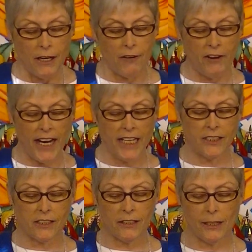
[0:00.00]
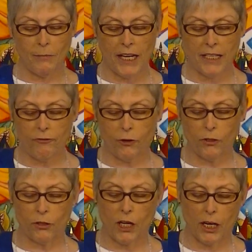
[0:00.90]
of hastily made
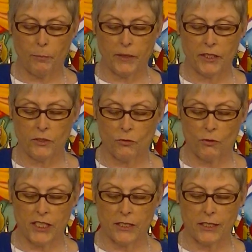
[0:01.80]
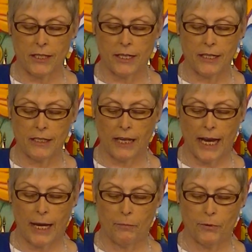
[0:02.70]
photocopies, rested in his
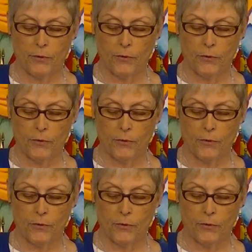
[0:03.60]
lap.